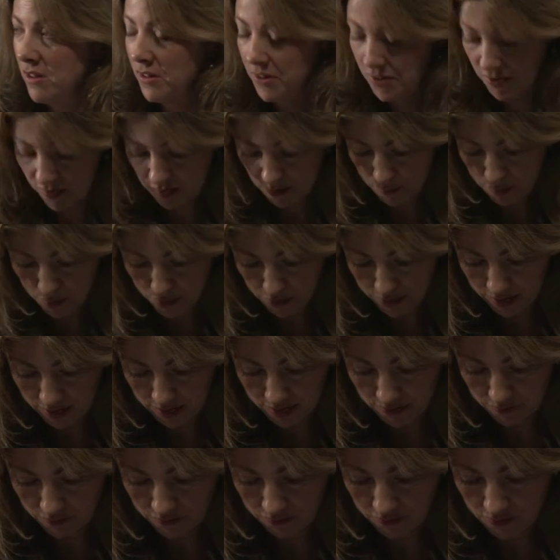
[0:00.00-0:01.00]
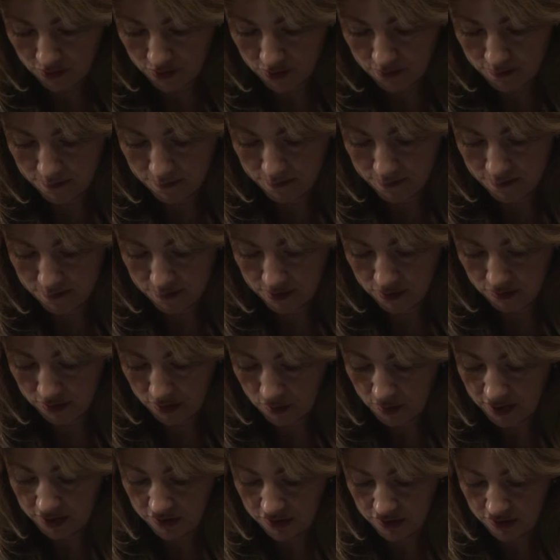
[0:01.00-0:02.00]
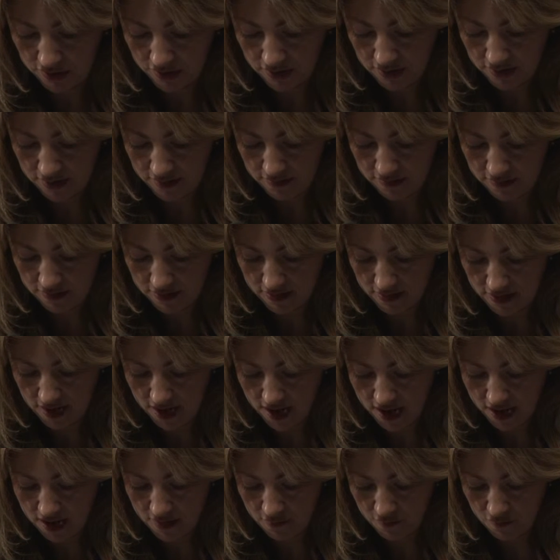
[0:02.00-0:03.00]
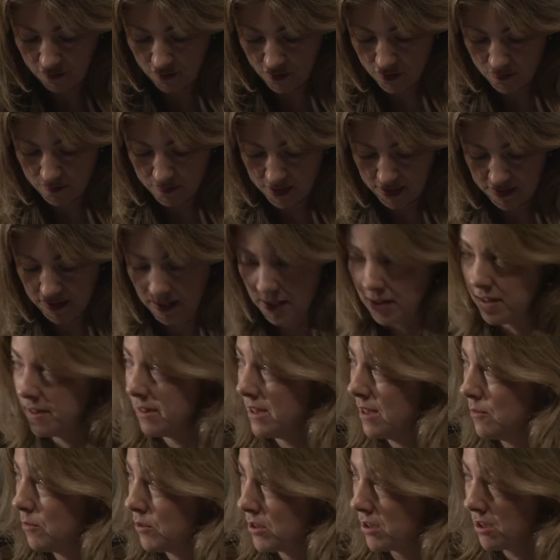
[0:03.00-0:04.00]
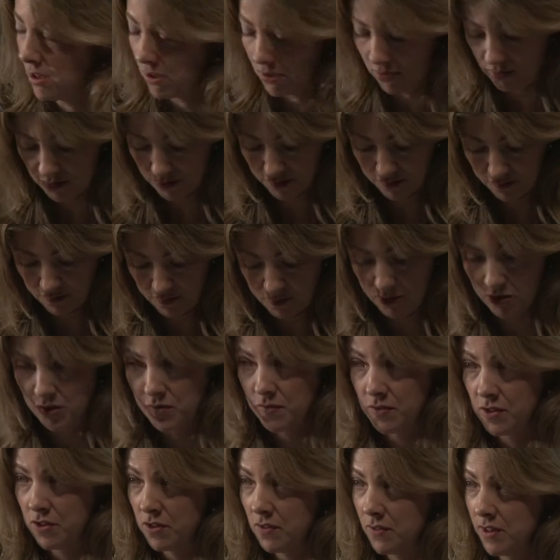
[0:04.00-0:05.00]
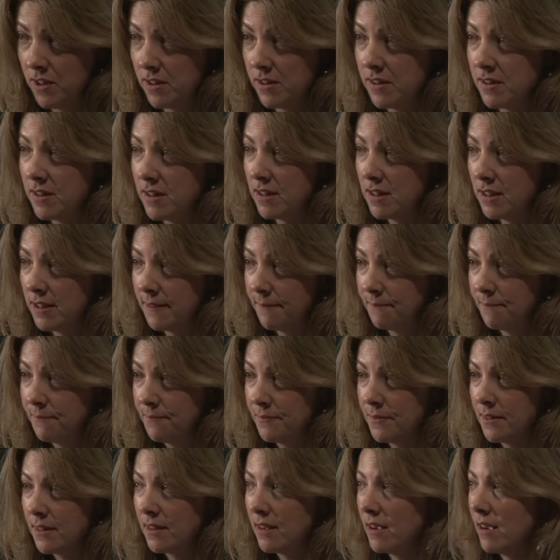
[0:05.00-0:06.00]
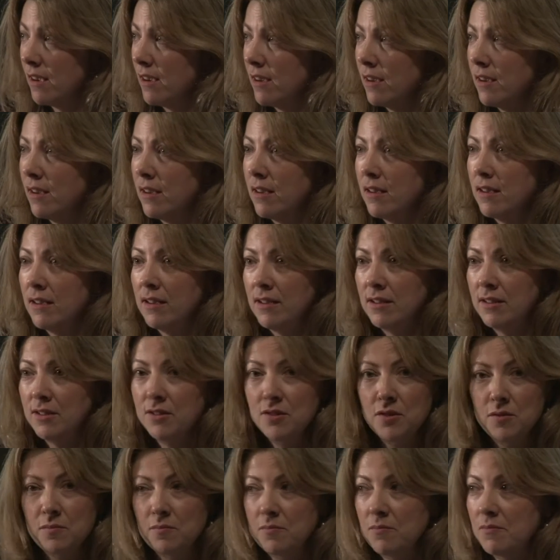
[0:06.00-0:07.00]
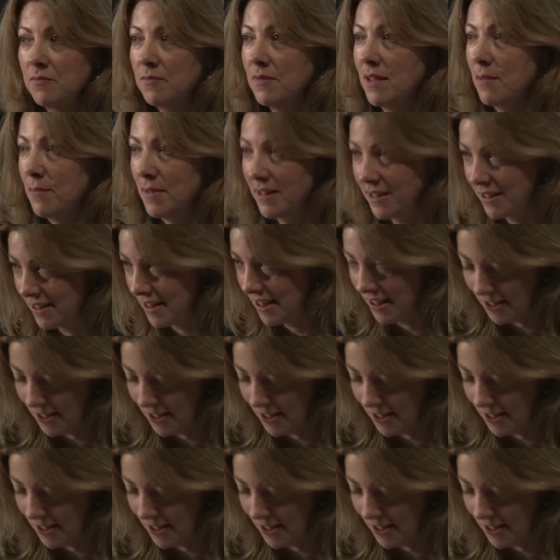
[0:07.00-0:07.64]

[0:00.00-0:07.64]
answer the point from, or the question from, I think his name was Carlos from Oxford University. He's sat back down,